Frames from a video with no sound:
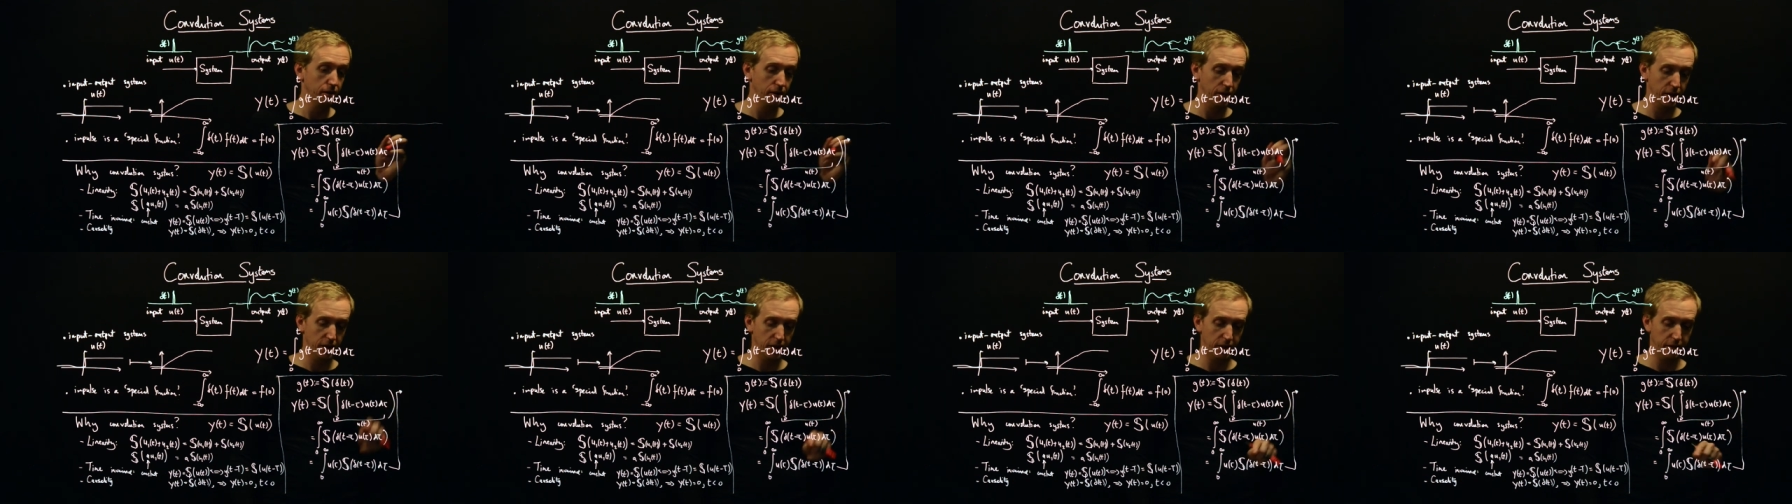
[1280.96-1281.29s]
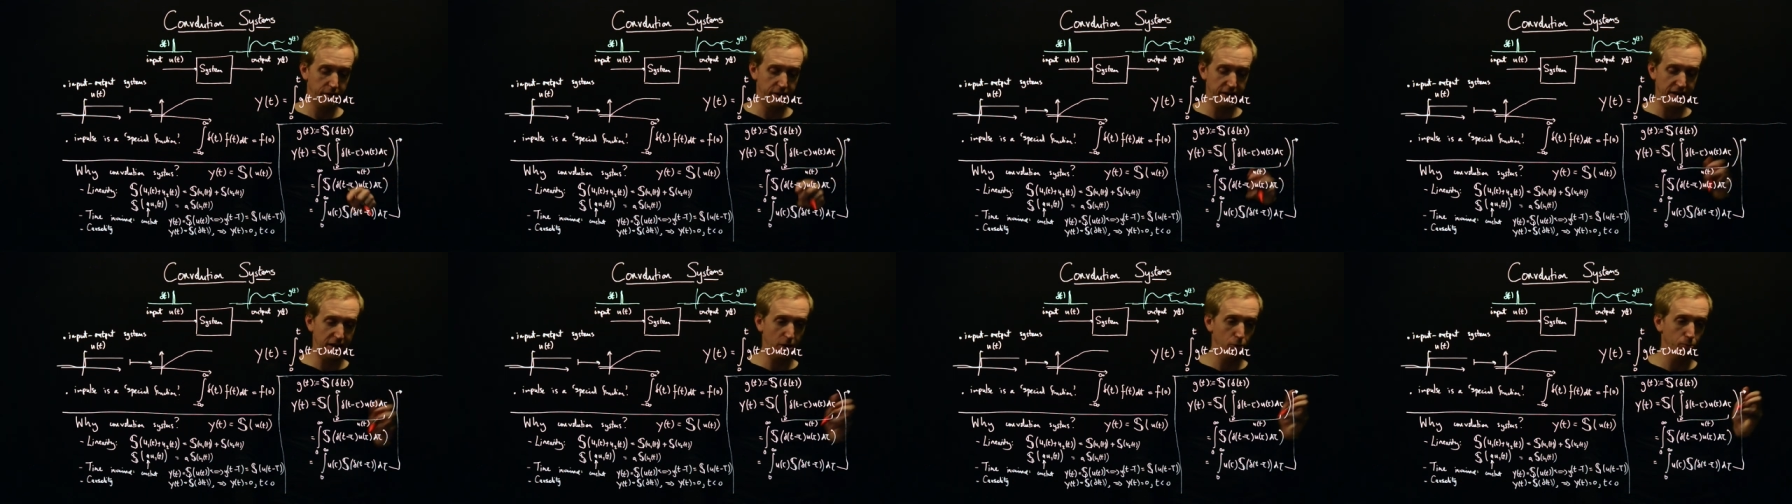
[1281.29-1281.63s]

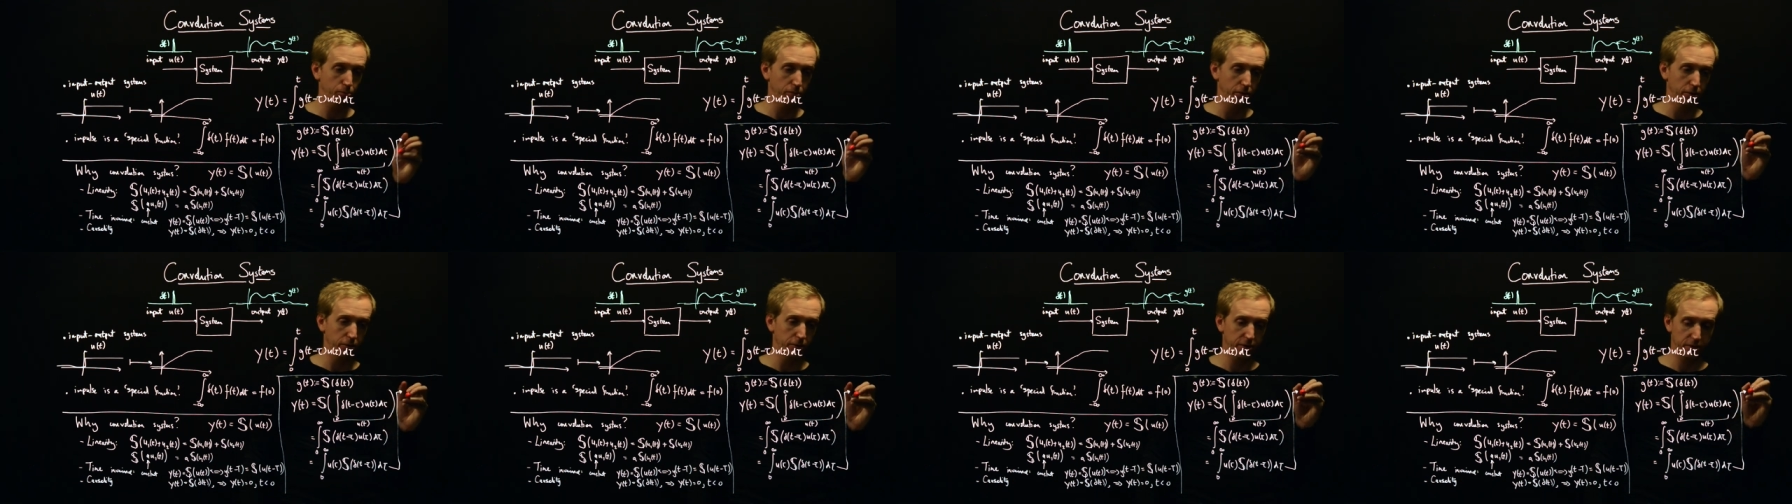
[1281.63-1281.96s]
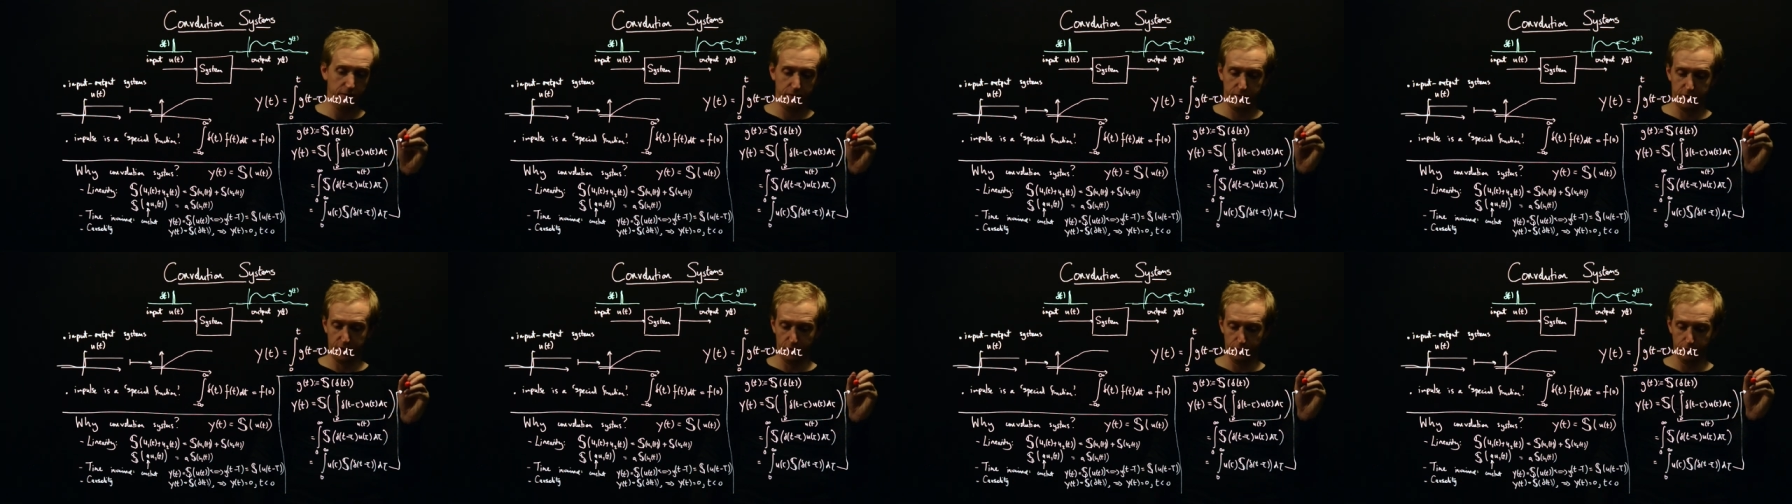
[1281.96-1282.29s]
uh, the output.
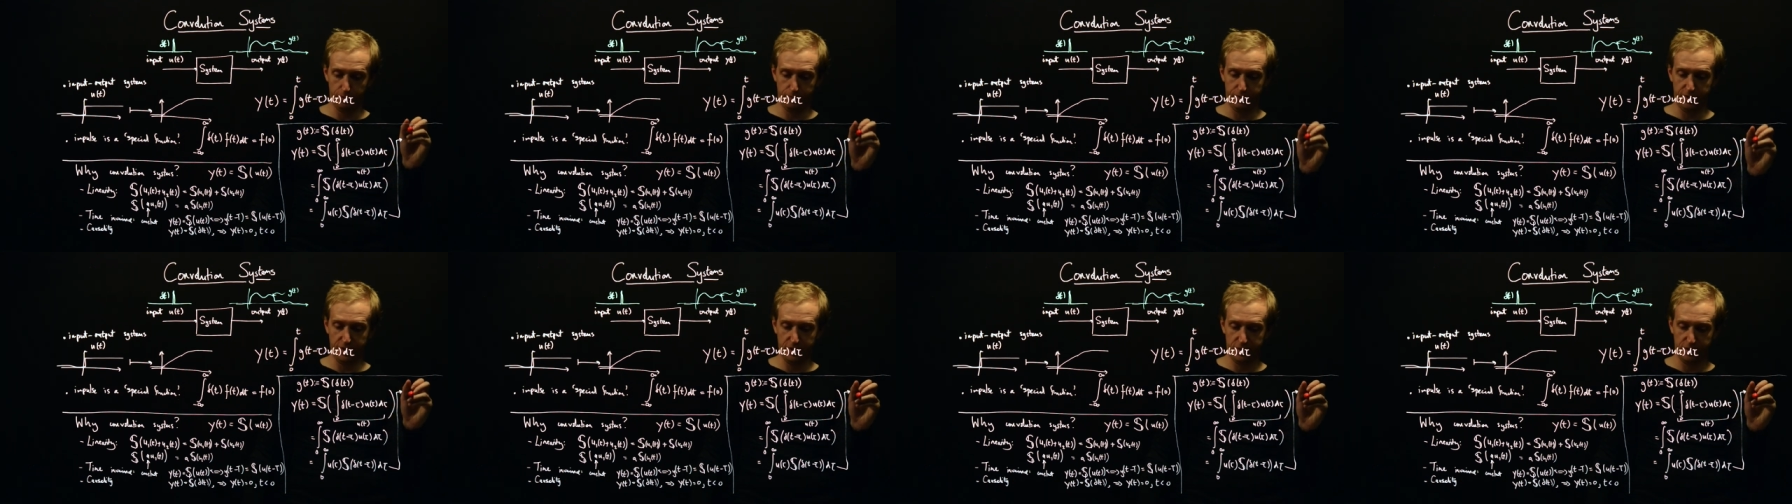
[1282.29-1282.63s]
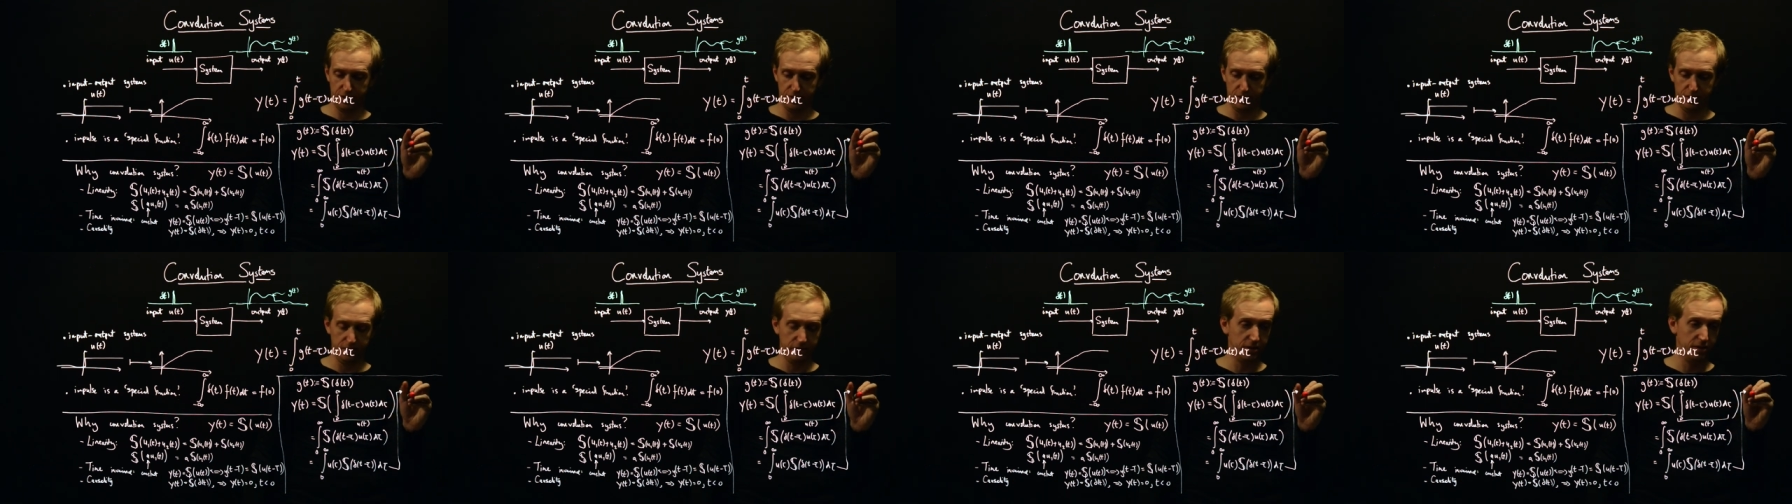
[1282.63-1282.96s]
So
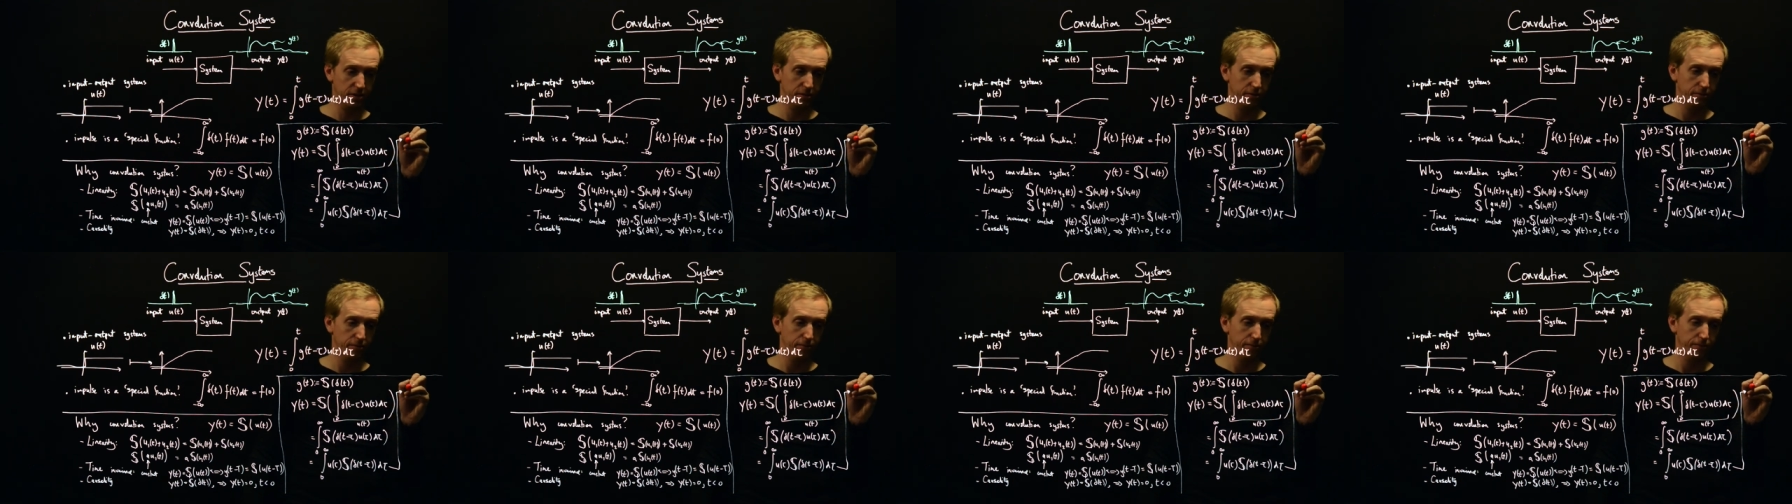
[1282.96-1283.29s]
this is